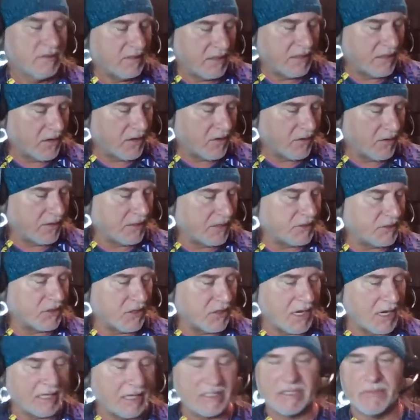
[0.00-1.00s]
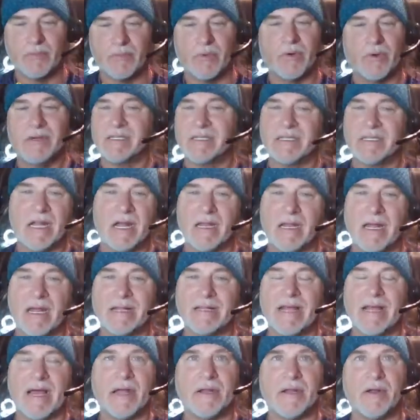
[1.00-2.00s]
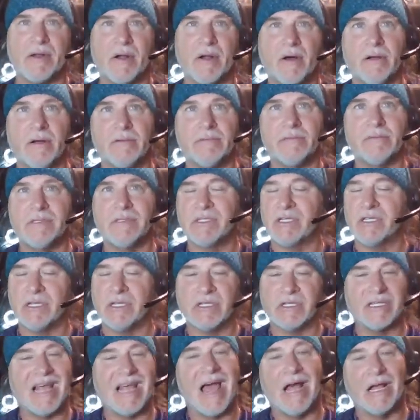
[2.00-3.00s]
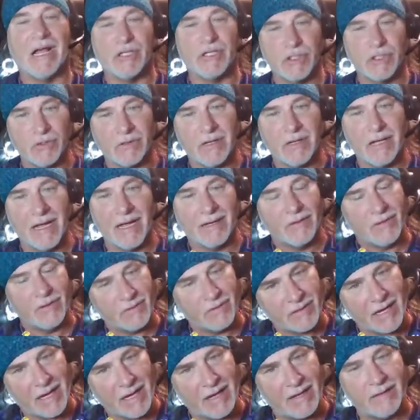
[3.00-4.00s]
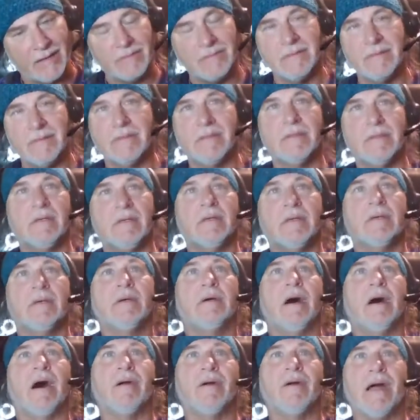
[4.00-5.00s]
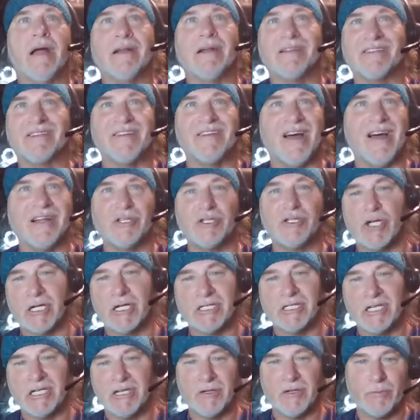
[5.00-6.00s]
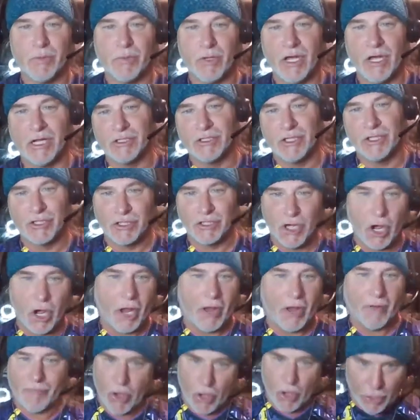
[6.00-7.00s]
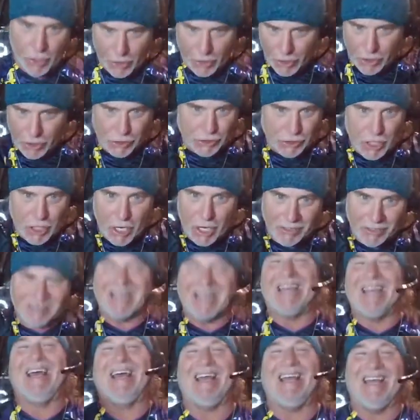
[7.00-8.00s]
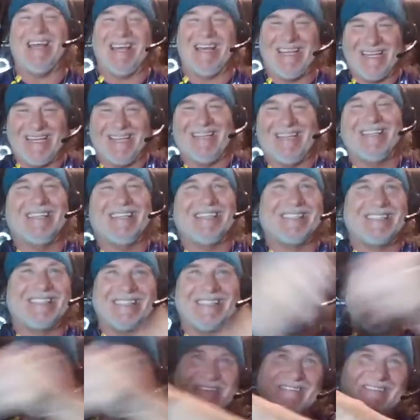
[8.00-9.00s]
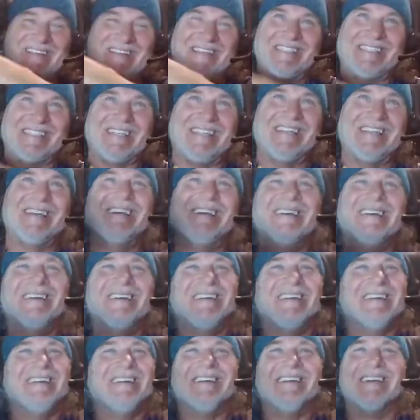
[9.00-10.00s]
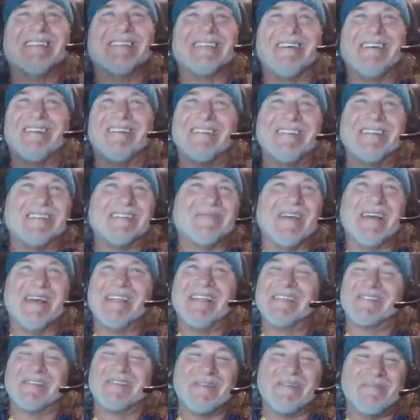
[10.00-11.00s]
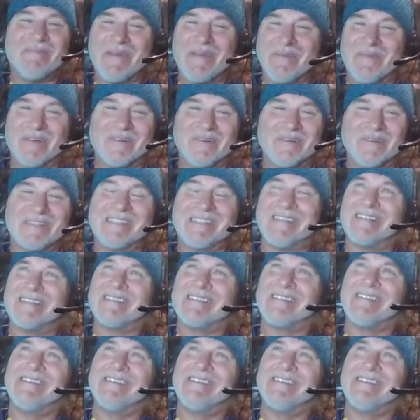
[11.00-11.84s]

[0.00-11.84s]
you know, unless you guys support. It's not like that at all. It's just as you're led. Okay. All right, it's not Jesse Duplantis. Oh, I've got to get a jet. It's so crazy. It's all these mainstream people are such